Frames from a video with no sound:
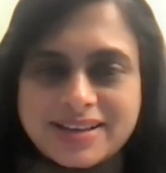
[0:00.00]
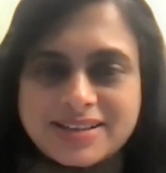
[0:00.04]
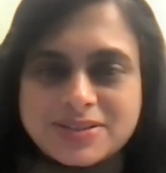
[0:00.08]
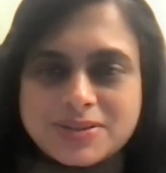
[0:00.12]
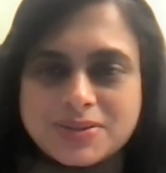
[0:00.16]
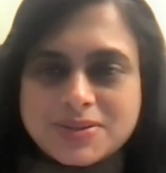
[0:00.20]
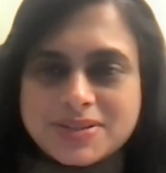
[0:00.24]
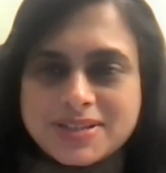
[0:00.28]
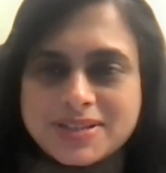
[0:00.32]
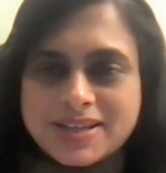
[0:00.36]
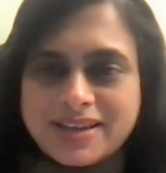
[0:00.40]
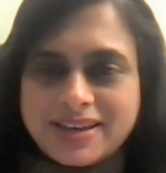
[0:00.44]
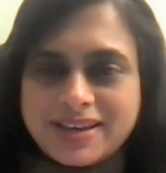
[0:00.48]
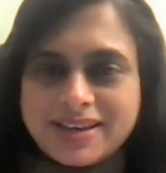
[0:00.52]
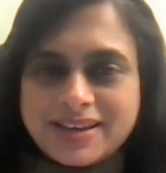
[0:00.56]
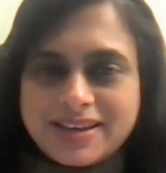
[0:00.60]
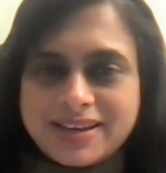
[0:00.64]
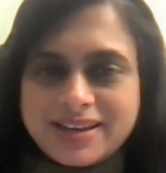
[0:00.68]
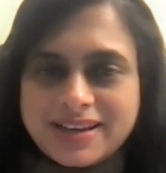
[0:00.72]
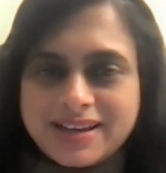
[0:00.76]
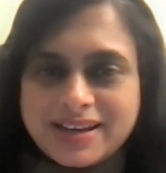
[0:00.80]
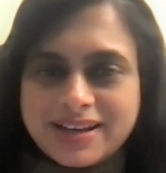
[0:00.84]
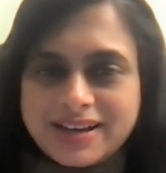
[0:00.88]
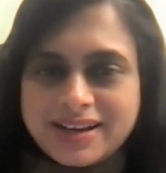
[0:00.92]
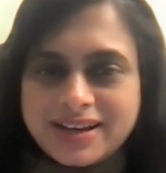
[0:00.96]
Thanks, Jose.
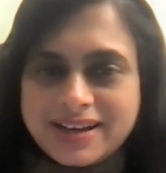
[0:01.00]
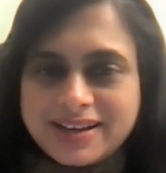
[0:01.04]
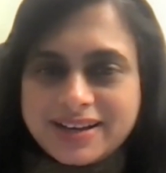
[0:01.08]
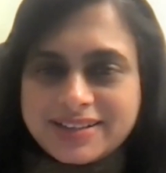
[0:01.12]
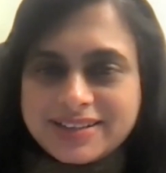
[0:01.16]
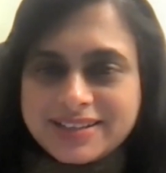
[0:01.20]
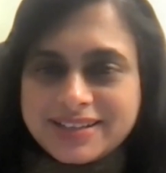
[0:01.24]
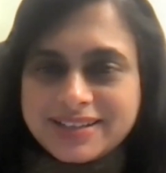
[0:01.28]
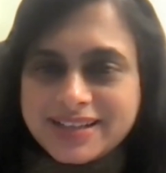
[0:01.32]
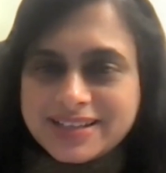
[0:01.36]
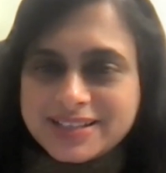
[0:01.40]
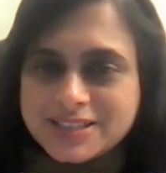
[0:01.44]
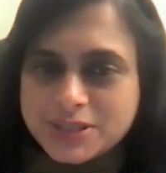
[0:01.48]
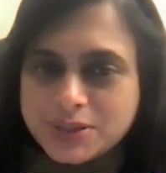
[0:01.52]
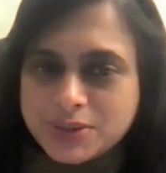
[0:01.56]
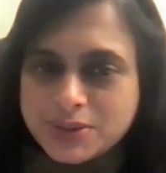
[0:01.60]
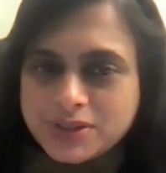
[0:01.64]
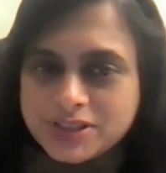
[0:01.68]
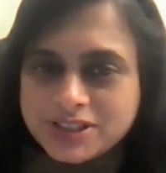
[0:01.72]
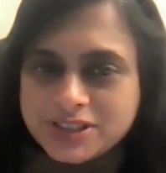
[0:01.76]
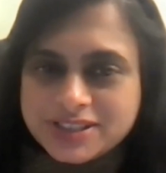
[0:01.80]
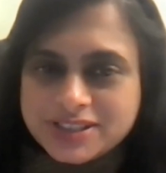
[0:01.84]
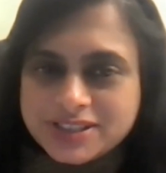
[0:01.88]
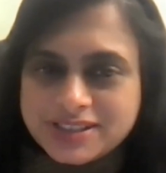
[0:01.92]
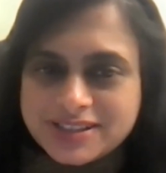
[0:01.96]
The next
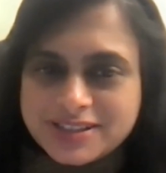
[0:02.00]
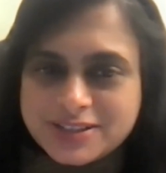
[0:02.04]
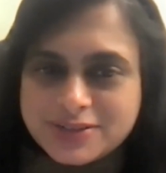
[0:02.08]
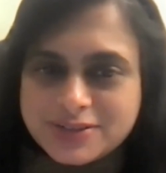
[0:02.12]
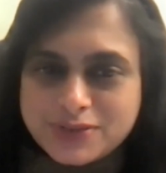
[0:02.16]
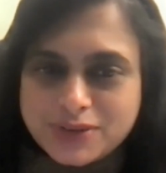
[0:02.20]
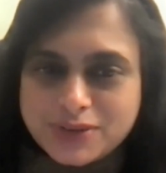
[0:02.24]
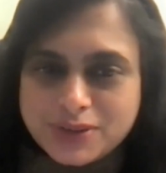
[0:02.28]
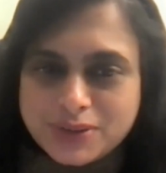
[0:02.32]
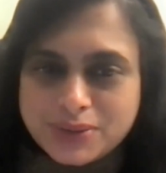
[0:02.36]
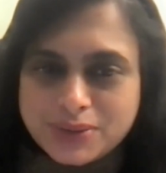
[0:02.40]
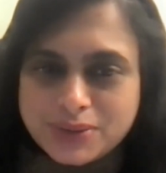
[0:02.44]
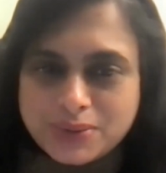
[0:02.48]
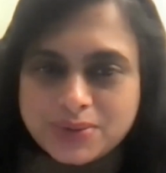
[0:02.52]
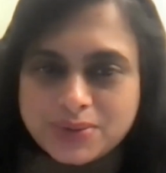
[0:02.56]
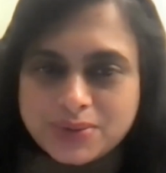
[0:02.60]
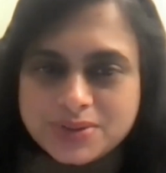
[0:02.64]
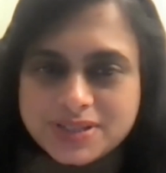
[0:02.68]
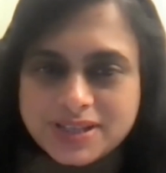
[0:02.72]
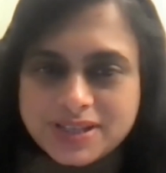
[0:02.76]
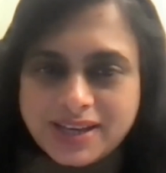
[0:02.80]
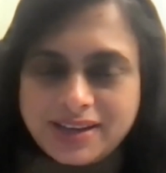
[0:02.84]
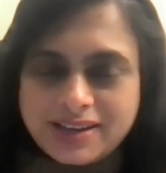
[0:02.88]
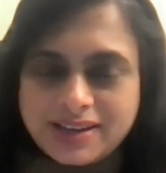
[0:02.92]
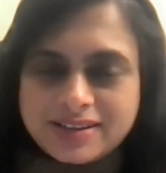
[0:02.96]
question is for you,
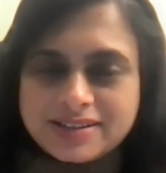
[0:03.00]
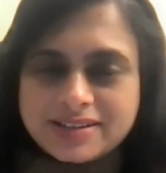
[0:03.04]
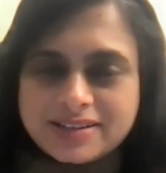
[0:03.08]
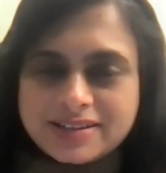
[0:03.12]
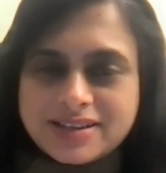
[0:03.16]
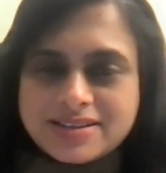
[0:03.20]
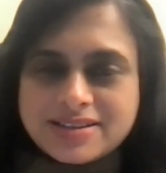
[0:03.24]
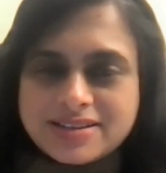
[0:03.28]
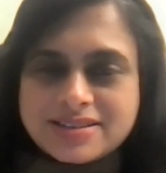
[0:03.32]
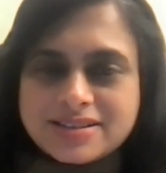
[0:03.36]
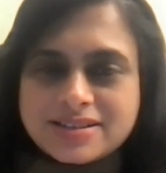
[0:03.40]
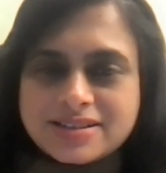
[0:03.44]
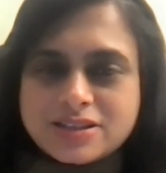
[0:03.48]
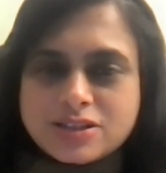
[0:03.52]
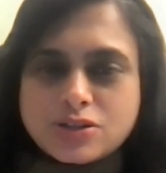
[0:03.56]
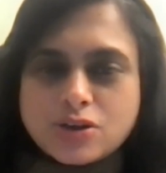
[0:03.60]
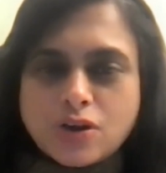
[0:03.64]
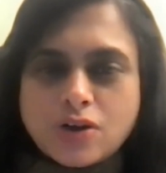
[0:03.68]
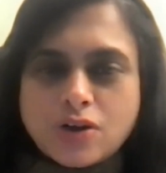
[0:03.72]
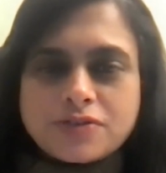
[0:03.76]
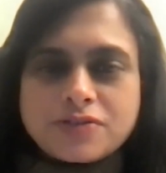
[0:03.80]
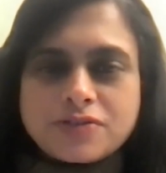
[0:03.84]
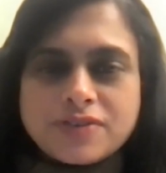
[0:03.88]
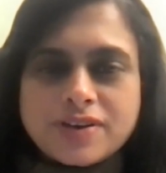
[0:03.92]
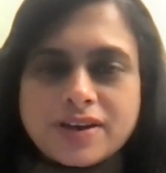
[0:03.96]
Jose. Does the
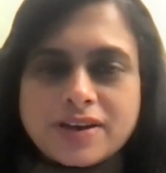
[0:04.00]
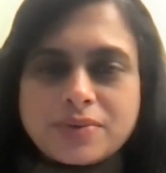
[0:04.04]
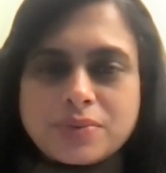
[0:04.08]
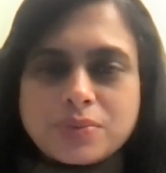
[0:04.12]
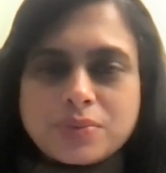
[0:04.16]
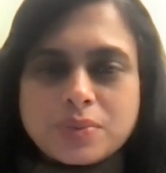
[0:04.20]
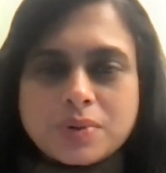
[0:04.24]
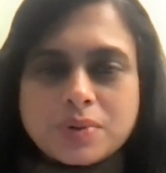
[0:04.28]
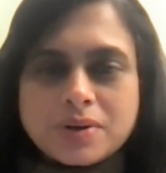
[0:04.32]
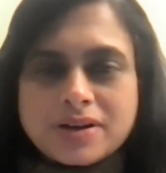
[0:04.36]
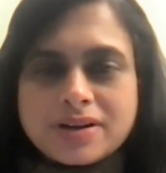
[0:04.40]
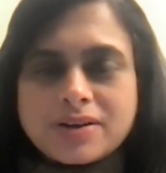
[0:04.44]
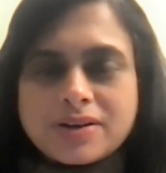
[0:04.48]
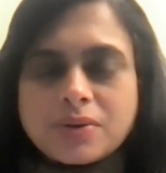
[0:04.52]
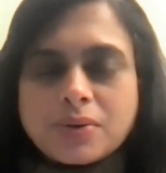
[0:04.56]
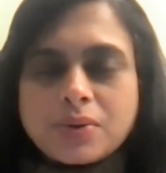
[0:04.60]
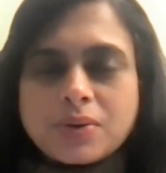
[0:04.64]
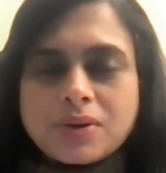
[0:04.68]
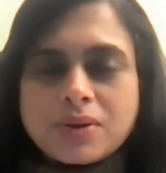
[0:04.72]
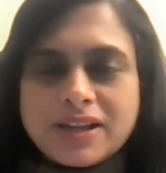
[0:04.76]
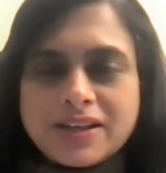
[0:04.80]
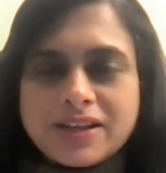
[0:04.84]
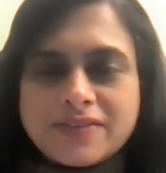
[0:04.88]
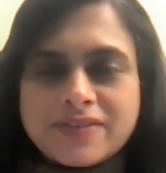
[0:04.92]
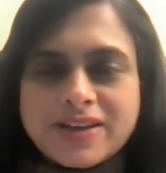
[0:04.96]
software work
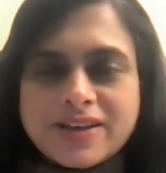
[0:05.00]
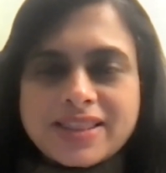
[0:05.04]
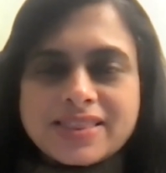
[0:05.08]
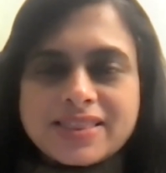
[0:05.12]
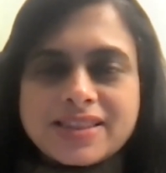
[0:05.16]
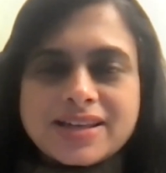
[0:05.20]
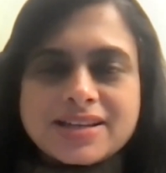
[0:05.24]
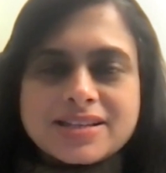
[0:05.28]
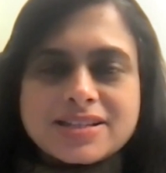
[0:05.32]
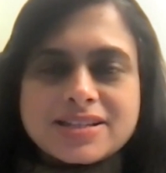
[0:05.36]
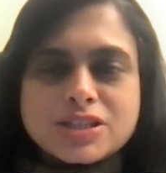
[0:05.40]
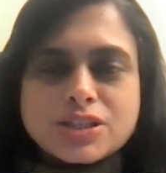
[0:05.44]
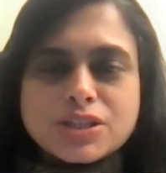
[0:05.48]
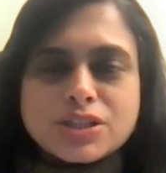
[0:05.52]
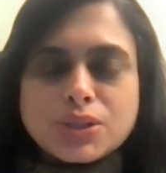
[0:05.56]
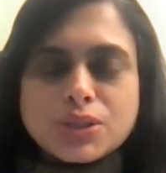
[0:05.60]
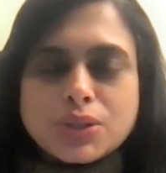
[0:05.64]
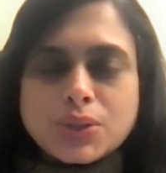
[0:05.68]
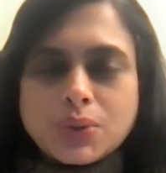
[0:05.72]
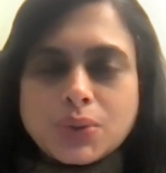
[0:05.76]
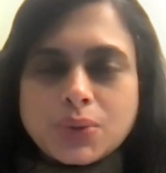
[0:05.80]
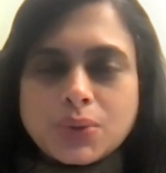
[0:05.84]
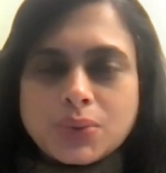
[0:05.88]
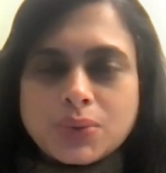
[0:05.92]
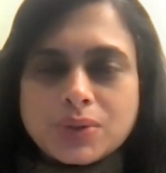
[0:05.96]
only when there is
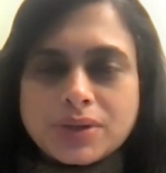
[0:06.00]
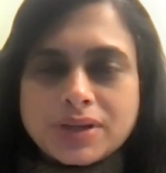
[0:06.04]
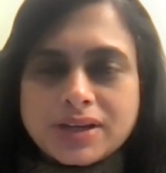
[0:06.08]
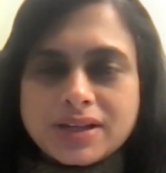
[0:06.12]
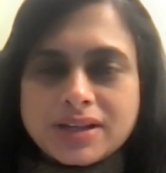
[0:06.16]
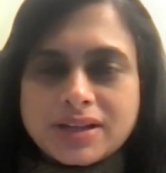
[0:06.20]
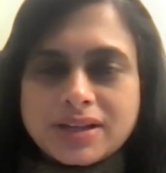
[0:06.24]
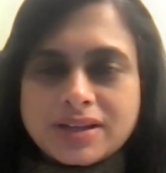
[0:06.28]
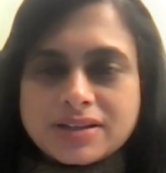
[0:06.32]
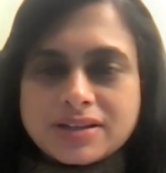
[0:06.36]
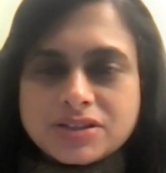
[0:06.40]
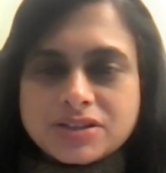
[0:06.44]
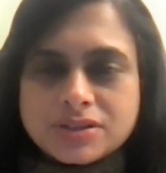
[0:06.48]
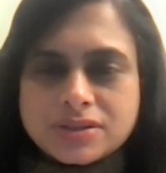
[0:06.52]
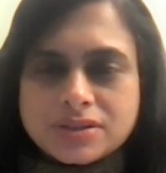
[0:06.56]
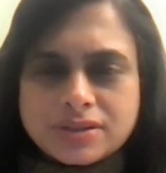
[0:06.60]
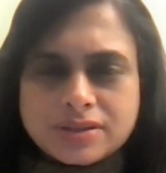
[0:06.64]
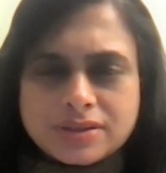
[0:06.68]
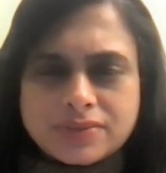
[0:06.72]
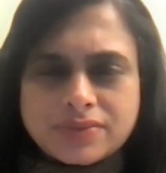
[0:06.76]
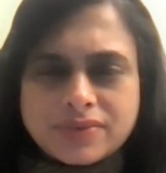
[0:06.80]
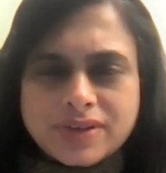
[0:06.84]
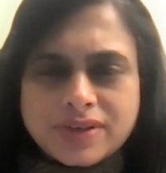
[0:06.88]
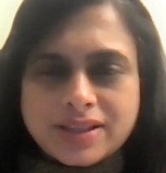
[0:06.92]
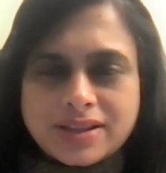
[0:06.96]
no
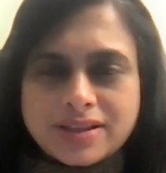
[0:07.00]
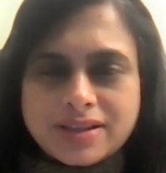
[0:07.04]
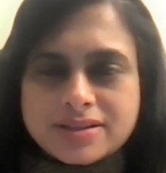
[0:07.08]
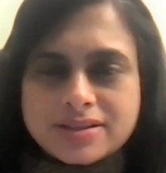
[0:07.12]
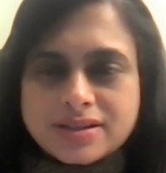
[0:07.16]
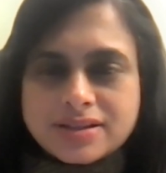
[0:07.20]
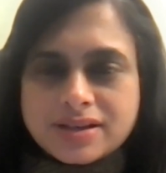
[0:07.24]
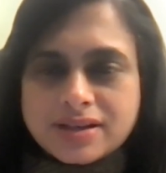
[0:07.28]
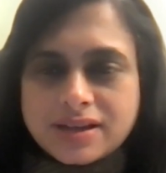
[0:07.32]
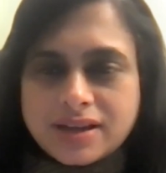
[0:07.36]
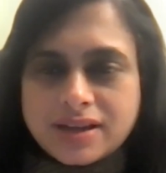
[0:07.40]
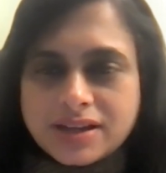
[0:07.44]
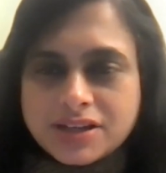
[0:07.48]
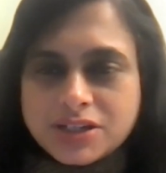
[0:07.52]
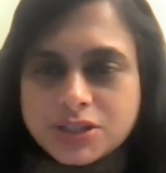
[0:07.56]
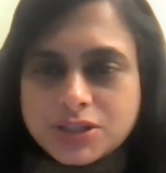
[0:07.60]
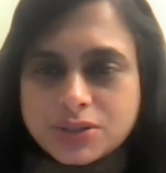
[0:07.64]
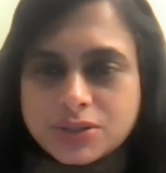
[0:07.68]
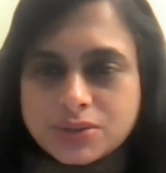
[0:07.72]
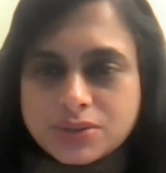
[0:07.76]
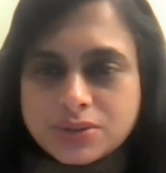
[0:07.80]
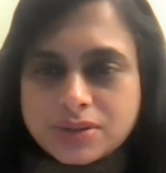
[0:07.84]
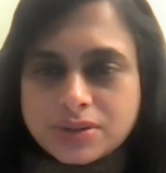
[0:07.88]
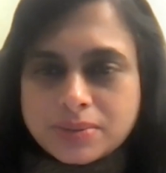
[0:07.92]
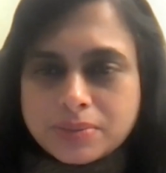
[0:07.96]

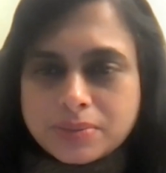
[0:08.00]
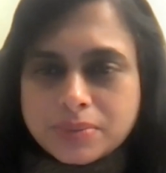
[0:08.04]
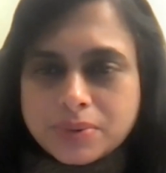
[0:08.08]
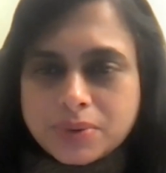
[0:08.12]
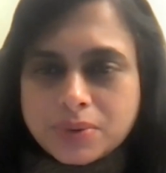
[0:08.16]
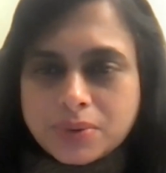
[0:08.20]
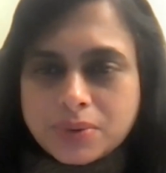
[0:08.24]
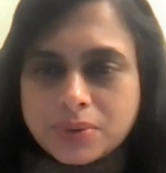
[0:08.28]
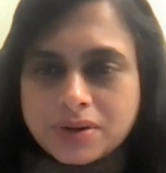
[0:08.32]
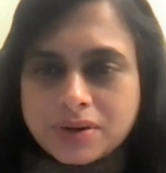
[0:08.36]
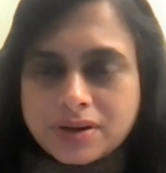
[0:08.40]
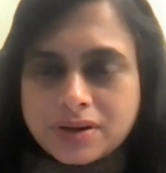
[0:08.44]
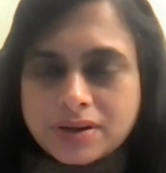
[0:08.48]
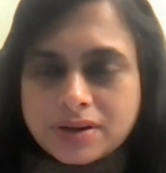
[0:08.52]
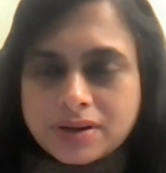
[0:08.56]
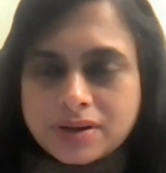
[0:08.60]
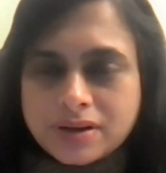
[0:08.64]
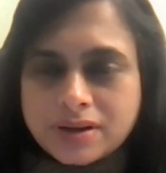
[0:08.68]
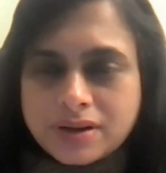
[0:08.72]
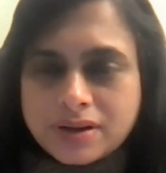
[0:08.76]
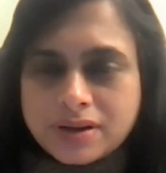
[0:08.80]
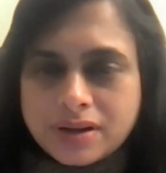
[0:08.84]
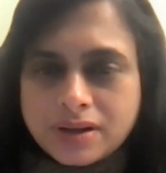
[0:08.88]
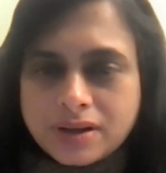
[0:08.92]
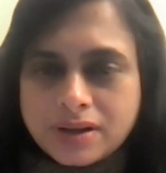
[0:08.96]
connection to the
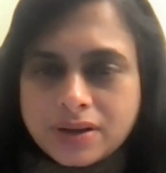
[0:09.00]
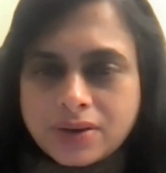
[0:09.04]
broker,